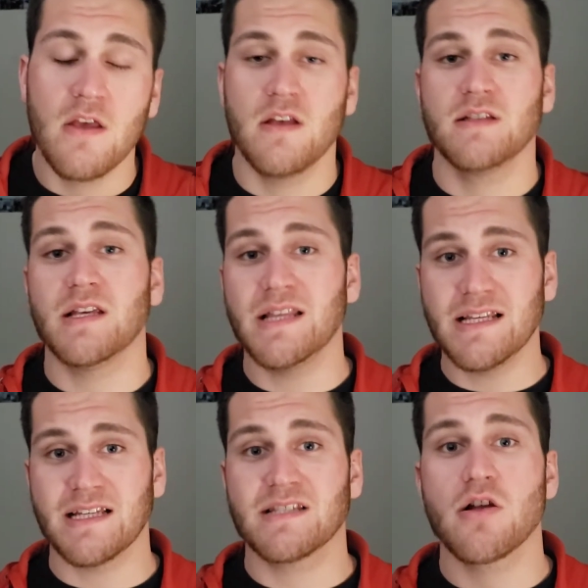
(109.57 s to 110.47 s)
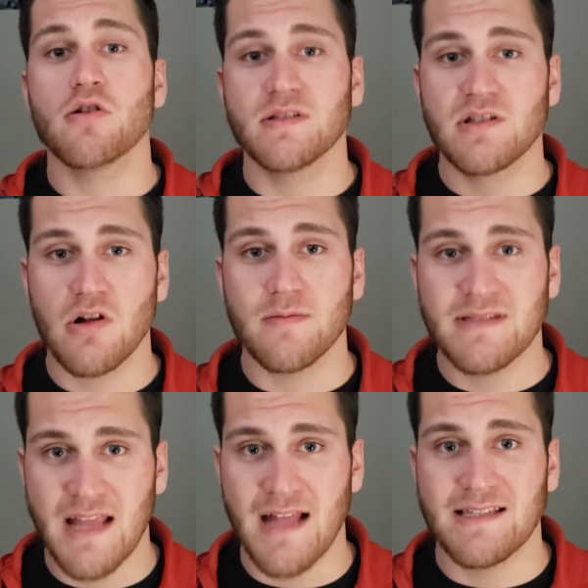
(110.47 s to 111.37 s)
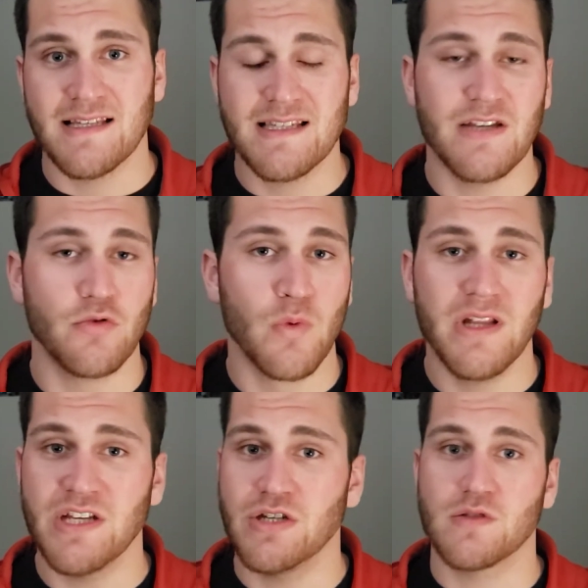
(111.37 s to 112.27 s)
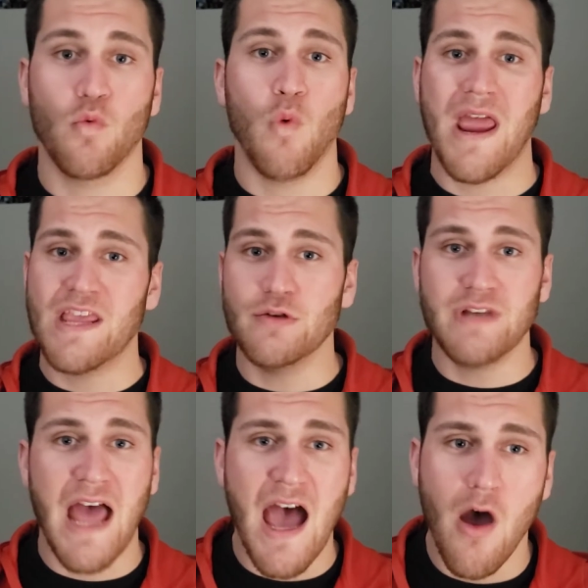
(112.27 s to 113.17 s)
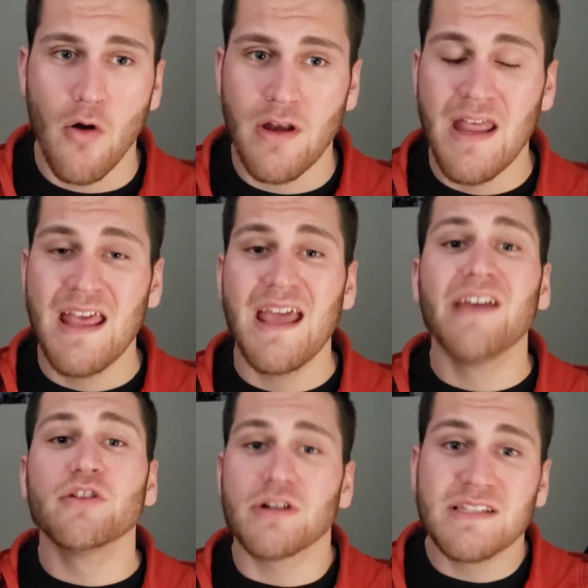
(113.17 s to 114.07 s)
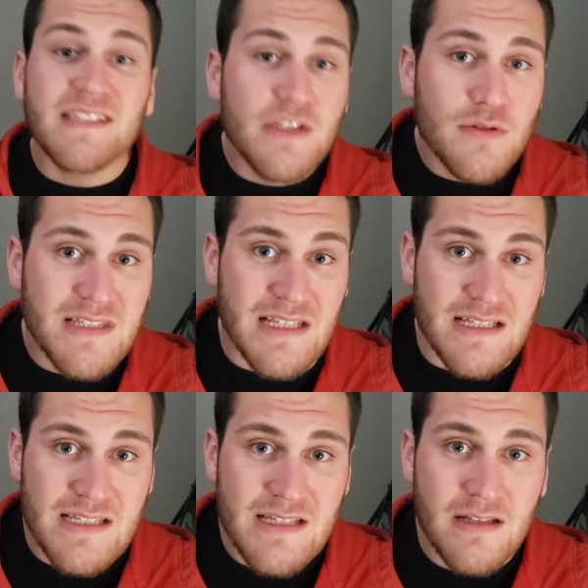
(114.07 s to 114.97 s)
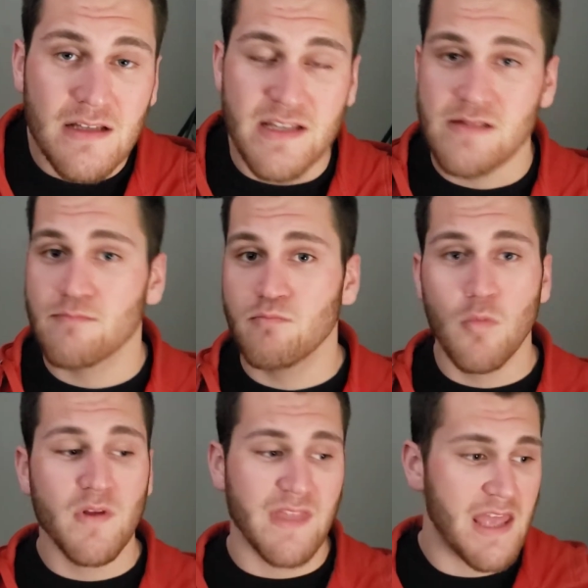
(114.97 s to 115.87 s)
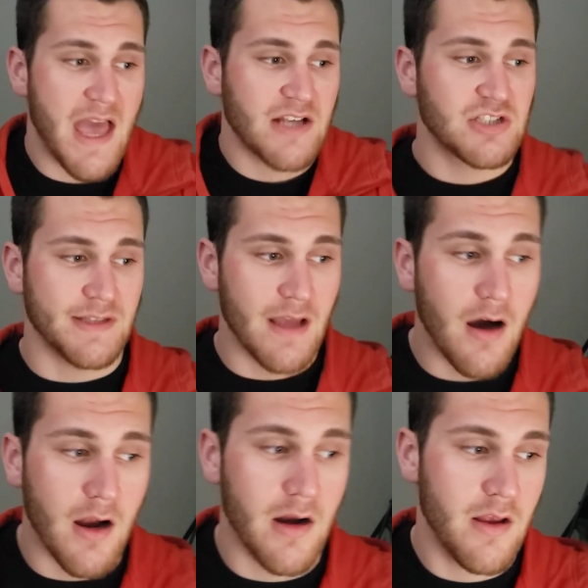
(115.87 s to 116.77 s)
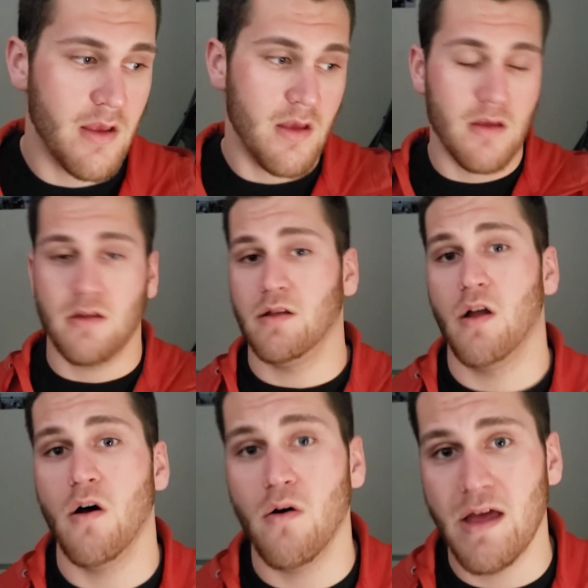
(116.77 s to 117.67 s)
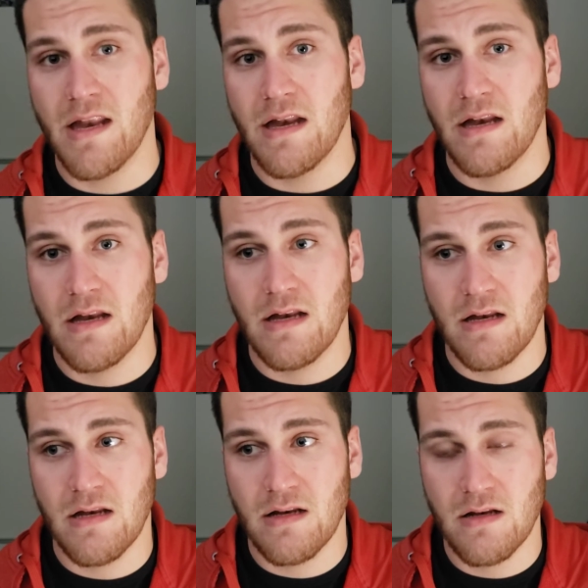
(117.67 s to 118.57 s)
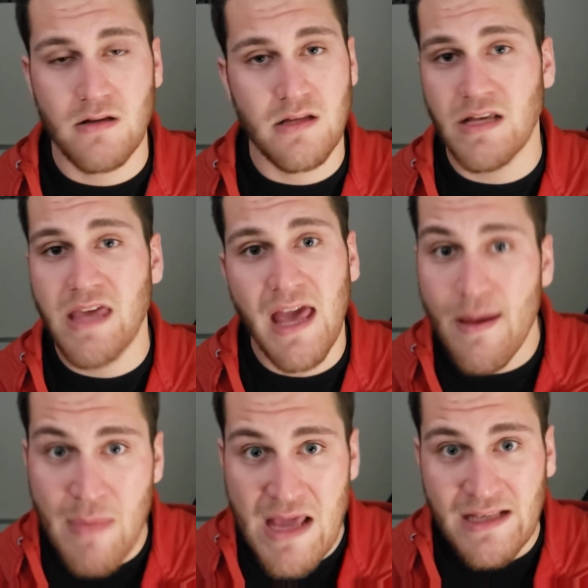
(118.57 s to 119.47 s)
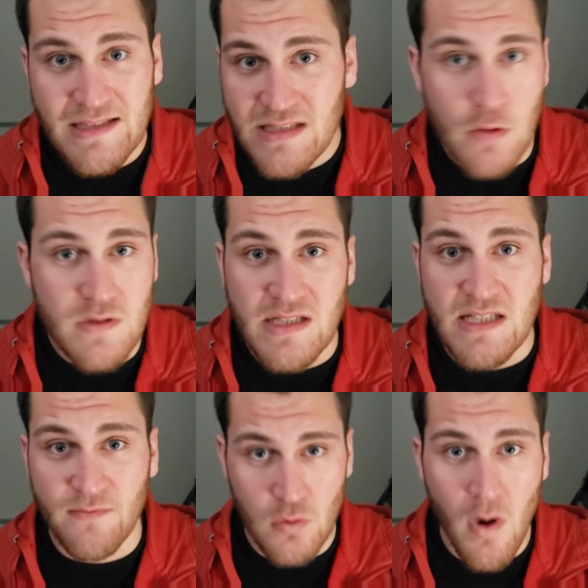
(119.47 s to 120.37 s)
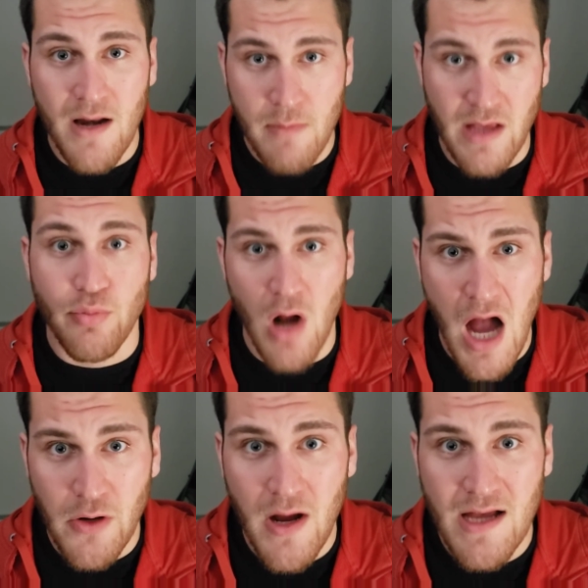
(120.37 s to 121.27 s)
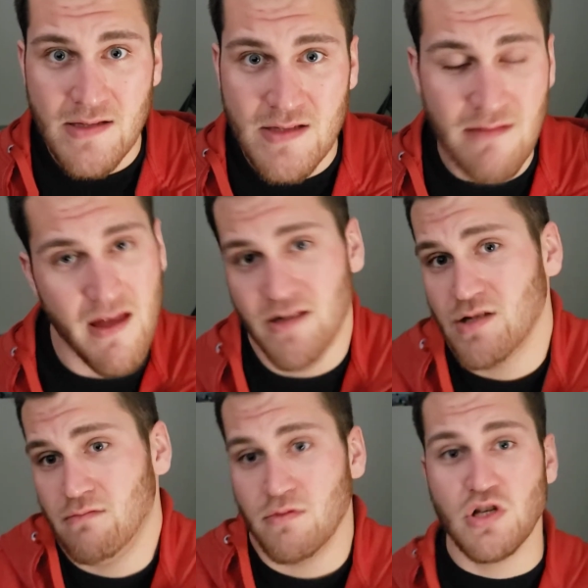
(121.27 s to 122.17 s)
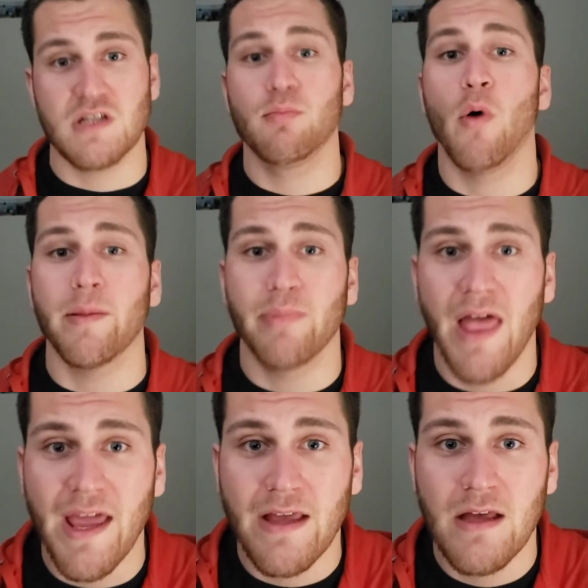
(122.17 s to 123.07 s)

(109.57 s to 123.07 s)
So these external circumstances can really just weigh you down, and they're excuses is what they actually are, and you can't make excuses if you want to make progress, and that's just point blank.